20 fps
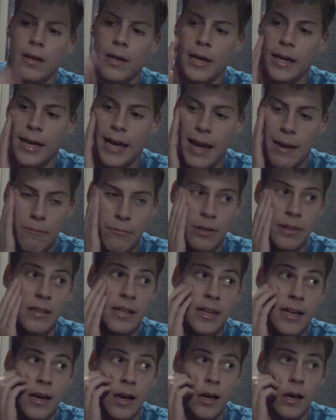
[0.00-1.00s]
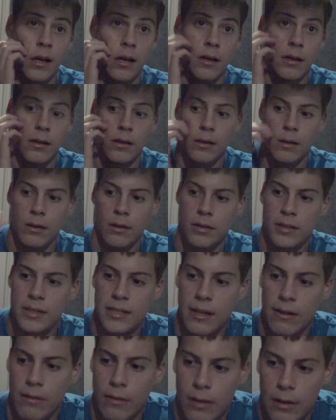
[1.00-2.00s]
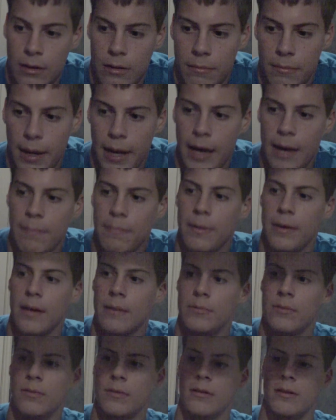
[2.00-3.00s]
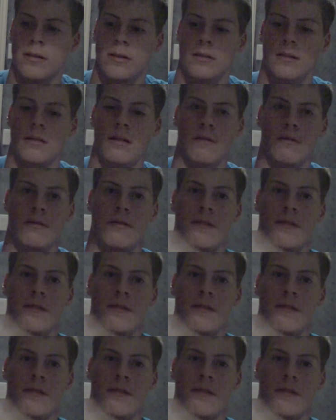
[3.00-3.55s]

It came with the Cyrodiil map. It comes with a little